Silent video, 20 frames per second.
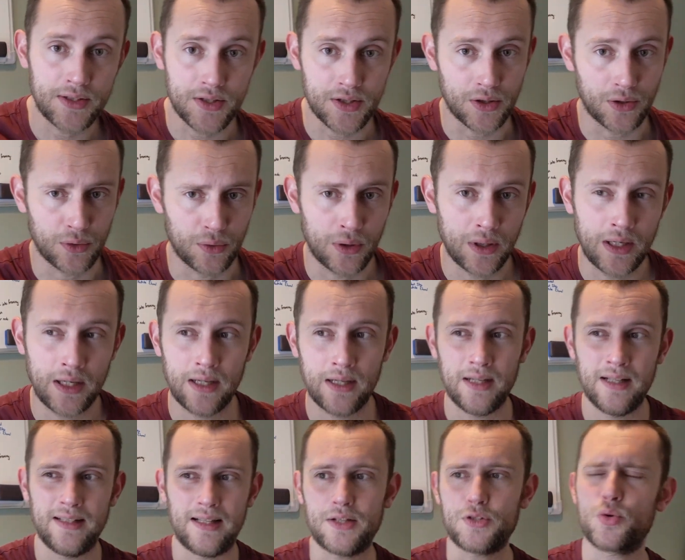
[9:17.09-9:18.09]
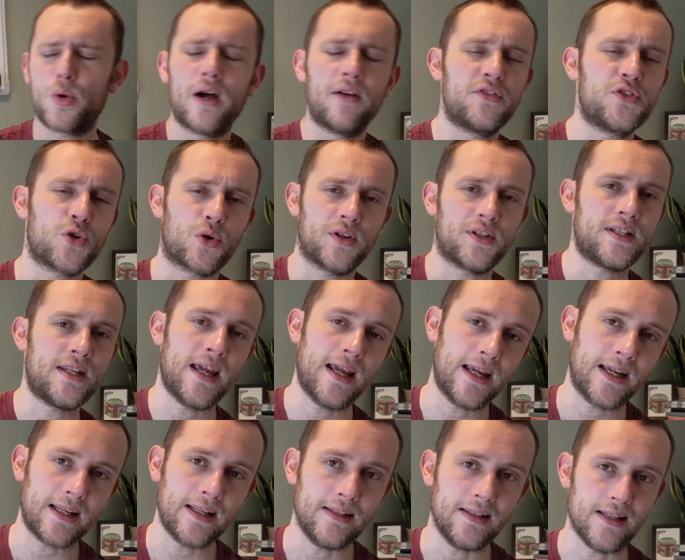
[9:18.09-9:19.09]
So that's why I've sort of
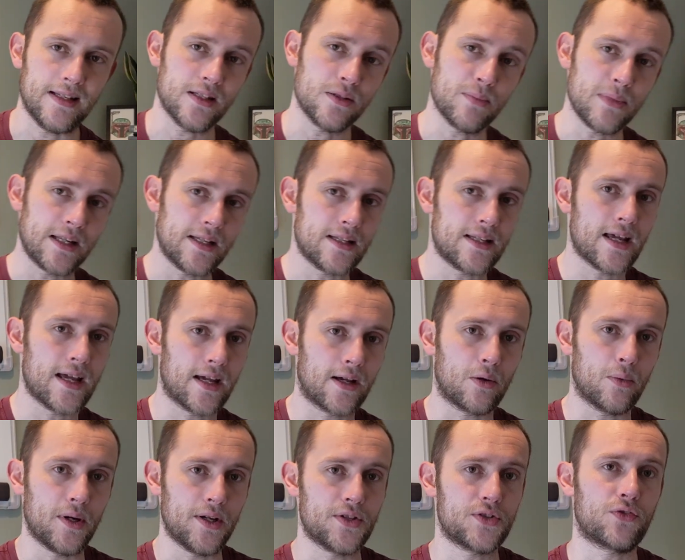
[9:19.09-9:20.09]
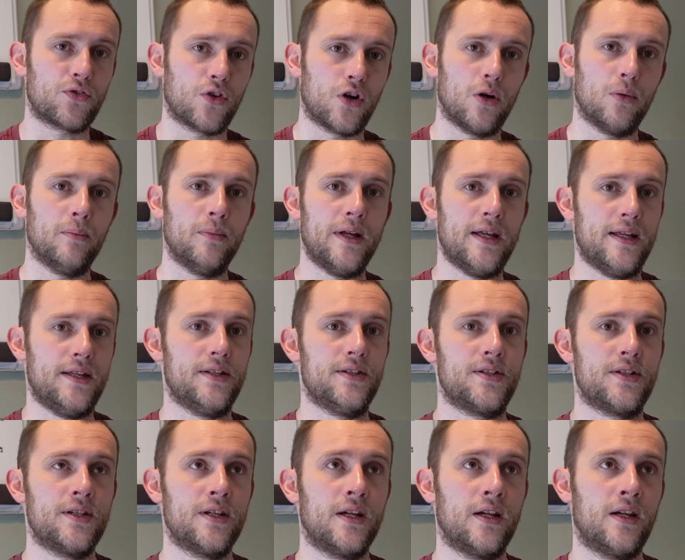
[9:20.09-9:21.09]
taken these main takeaways from,
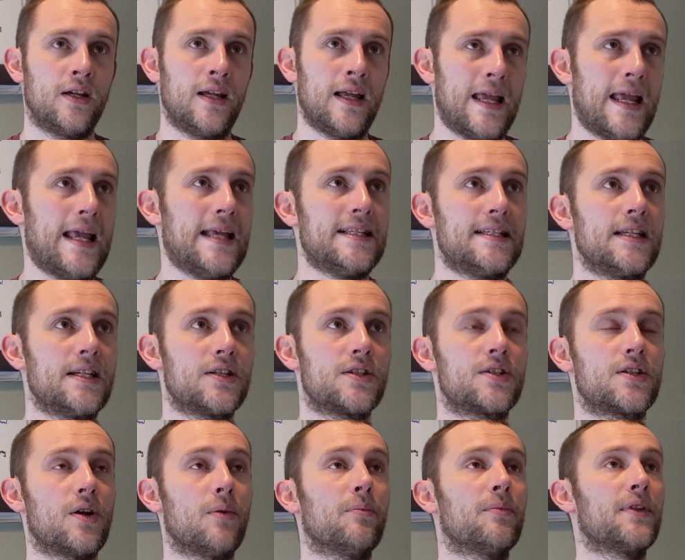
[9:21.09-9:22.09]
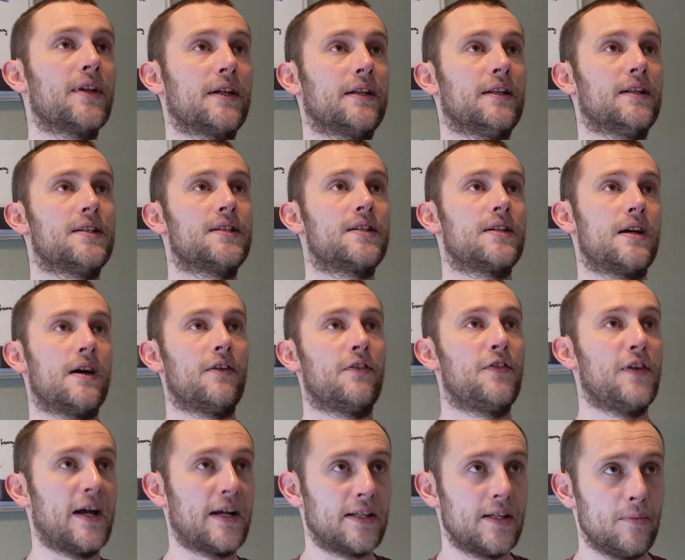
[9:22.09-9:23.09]
is it something that's
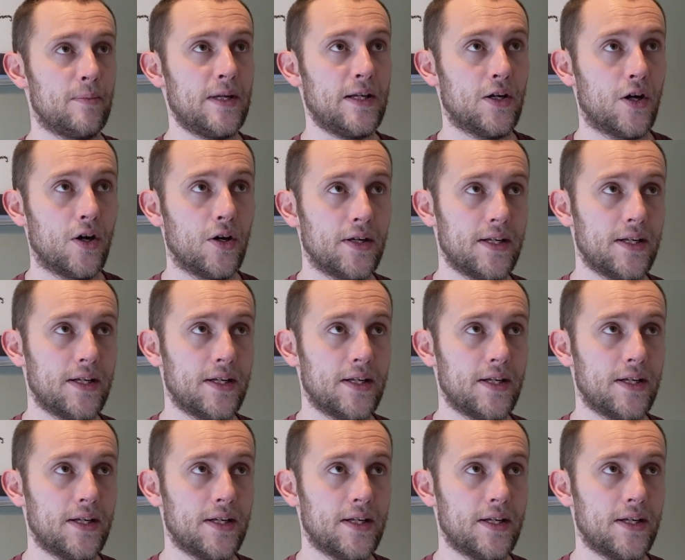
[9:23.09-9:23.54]
affected me now?